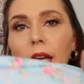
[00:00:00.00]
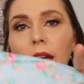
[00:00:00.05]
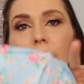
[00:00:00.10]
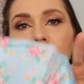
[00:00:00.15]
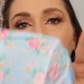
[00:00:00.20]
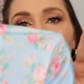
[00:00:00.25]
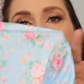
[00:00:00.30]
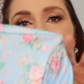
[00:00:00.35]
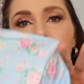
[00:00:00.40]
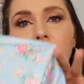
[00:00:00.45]

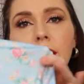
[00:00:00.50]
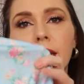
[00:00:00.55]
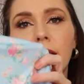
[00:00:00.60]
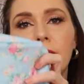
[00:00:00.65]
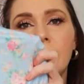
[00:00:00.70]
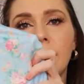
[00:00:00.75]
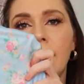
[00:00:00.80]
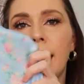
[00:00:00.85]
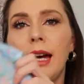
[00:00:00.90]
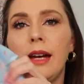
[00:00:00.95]
It also
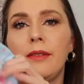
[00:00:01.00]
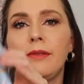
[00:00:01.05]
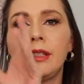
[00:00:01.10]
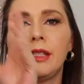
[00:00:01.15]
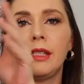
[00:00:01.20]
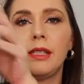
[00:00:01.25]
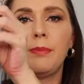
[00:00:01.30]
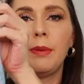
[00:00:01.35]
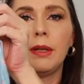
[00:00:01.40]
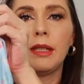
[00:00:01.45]
does have the
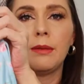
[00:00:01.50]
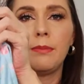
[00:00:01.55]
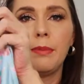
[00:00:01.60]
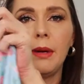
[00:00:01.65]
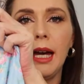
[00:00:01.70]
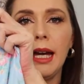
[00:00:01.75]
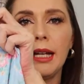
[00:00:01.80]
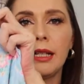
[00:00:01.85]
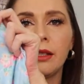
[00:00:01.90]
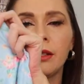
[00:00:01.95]
zip at the
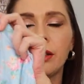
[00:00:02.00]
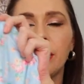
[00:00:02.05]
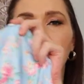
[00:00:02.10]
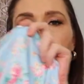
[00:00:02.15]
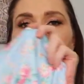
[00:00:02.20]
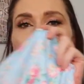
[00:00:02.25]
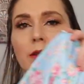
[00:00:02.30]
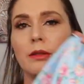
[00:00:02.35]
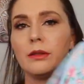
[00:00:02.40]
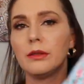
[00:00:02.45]
back,
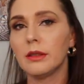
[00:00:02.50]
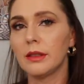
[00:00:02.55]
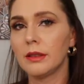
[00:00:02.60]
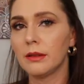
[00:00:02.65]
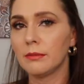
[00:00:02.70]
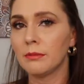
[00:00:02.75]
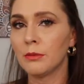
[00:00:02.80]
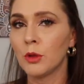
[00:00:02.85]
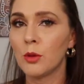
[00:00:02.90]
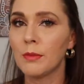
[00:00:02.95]
so
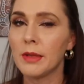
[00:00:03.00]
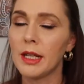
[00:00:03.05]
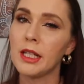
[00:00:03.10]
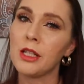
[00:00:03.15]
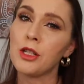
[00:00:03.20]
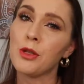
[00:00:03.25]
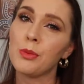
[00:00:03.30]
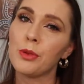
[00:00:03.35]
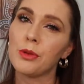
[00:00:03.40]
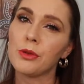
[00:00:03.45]
more
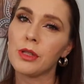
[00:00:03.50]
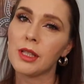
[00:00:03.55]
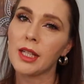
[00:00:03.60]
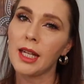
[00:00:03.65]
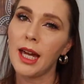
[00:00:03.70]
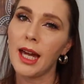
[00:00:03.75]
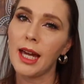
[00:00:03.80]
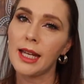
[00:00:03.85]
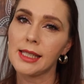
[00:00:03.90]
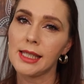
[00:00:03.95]
manageable to
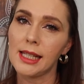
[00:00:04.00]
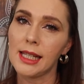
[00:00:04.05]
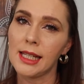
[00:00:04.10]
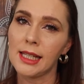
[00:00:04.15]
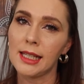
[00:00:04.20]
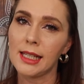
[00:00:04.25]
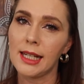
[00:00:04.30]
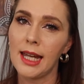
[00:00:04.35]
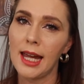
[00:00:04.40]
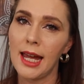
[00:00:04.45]
get
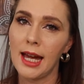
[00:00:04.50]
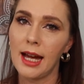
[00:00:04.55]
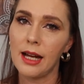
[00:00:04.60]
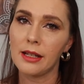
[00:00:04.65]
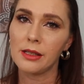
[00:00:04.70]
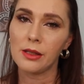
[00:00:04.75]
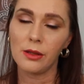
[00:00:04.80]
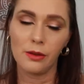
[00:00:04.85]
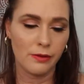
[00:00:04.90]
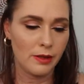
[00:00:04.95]
in and
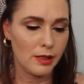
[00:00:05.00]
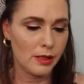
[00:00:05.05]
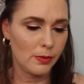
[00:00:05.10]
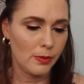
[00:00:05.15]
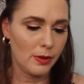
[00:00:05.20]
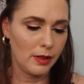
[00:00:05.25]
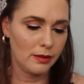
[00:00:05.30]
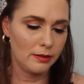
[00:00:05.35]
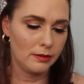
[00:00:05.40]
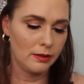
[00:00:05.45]
out of this
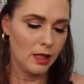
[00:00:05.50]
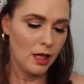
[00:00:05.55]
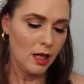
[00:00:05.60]
one.